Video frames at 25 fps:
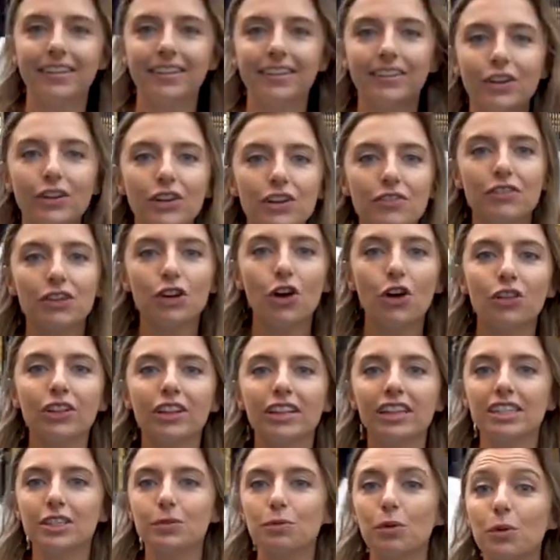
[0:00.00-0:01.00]
Not even on the
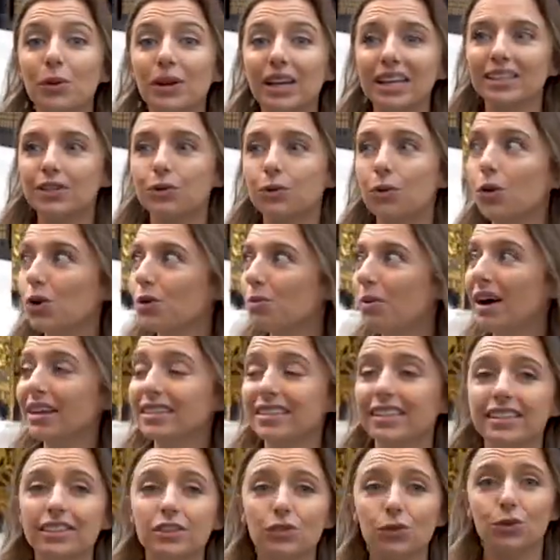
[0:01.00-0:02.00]
list, but we get to walk
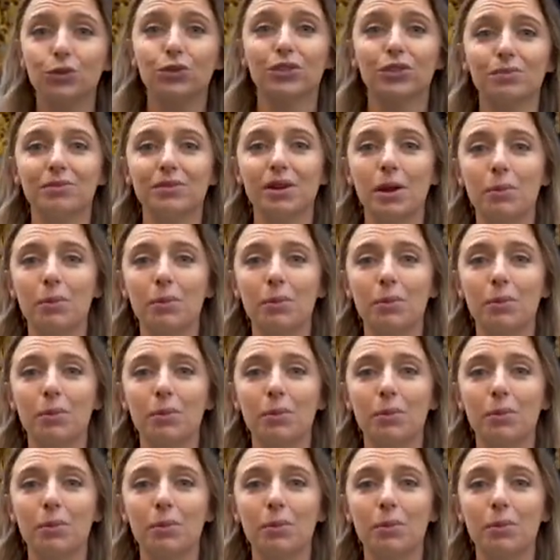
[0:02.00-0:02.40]
past this awesome